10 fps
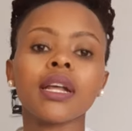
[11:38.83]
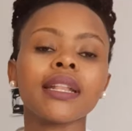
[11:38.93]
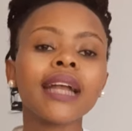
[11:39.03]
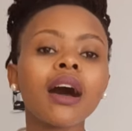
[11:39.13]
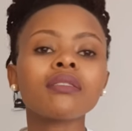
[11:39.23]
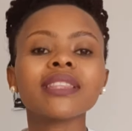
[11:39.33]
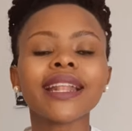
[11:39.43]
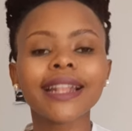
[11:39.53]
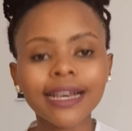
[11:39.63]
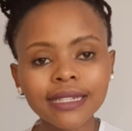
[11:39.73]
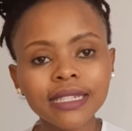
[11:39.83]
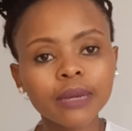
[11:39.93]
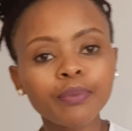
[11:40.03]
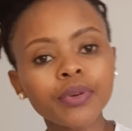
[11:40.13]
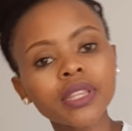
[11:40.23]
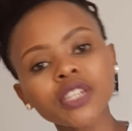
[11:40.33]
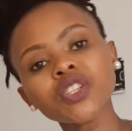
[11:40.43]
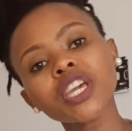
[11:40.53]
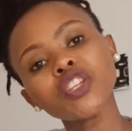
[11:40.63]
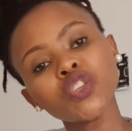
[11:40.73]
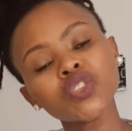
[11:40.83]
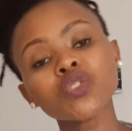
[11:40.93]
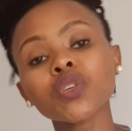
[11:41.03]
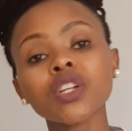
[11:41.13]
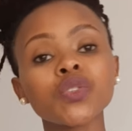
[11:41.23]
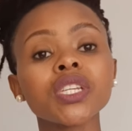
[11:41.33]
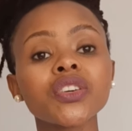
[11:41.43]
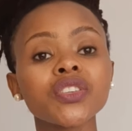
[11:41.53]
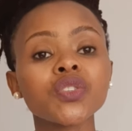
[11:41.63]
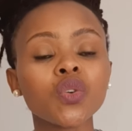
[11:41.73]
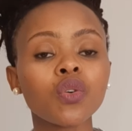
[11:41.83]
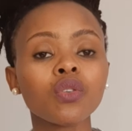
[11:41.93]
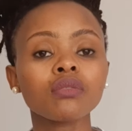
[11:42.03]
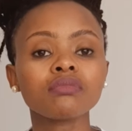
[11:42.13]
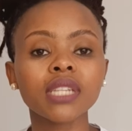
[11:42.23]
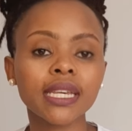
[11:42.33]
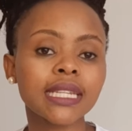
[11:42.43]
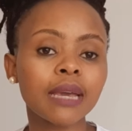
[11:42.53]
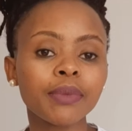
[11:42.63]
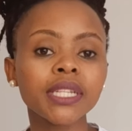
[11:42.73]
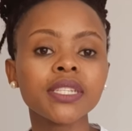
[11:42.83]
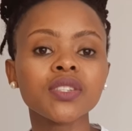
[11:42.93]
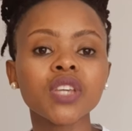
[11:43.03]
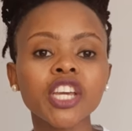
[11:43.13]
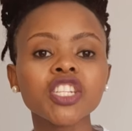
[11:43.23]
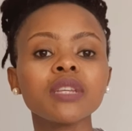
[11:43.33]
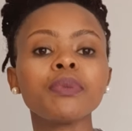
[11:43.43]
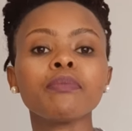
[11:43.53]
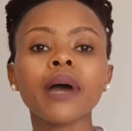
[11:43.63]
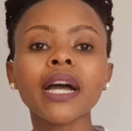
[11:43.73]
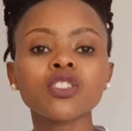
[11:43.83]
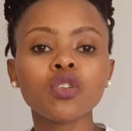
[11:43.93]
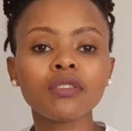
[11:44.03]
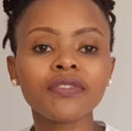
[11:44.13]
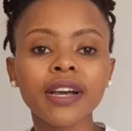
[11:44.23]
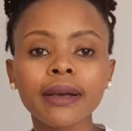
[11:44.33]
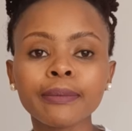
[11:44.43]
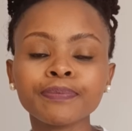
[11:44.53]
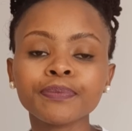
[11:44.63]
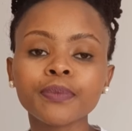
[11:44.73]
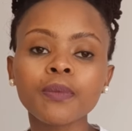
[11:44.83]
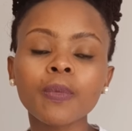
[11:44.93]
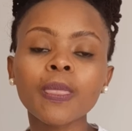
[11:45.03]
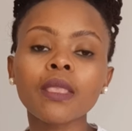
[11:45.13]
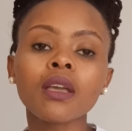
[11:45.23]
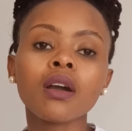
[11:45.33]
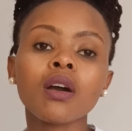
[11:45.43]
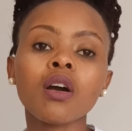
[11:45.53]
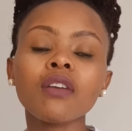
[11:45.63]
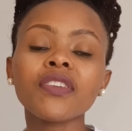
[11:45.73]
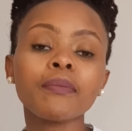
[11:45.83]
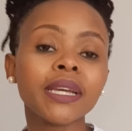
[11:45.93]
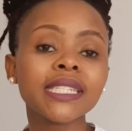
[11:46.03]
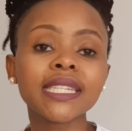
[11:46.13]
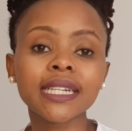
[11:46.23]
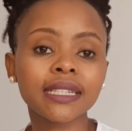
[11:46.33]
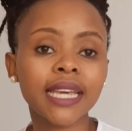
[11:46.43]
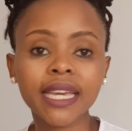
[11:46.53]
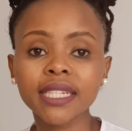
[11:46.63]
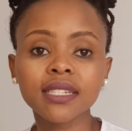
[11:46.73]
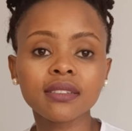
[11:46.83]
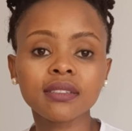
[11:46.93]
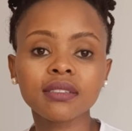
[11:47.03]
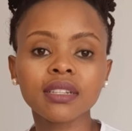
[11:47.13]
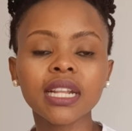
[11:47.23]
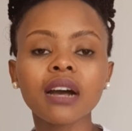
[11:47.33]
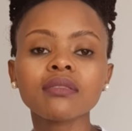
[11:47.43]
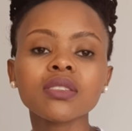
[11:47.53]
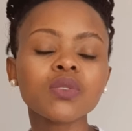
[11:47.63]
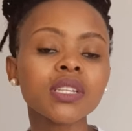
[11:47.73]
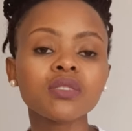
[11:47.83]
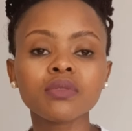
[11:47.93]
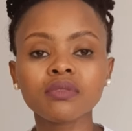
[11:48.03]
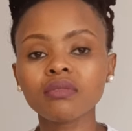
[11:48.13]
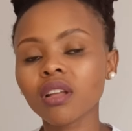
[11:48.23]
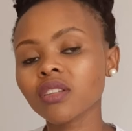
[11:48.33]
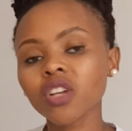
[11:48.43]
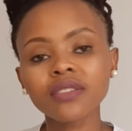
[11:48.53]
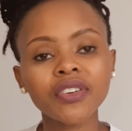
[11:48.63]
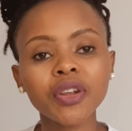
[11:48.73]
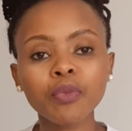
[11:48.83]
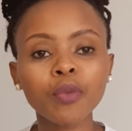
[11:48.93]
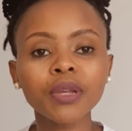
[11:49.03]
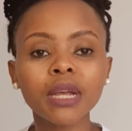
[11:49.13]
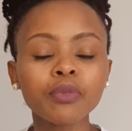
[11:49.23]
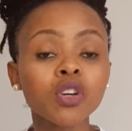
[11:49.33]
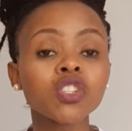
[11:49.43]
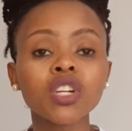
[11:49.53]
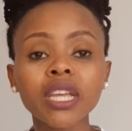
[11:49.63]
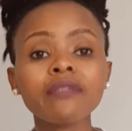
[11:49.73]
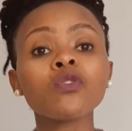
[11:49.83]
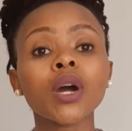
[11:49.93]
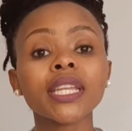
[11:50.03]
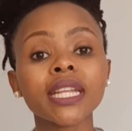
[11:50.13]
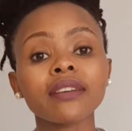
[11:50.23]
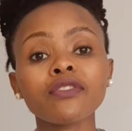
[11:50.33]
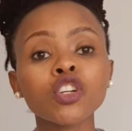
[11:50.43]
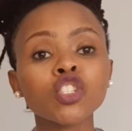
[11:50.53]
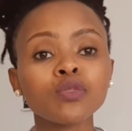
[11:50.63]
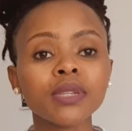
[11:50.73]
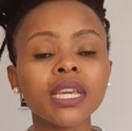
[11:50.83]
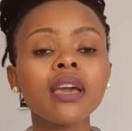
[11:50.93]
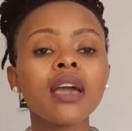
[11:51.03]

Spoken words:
Now, the last tip that you can use in order to decrease your tax liability is to actually be part of a medical aid. Now, this one is not very popular because not everyone can afford to be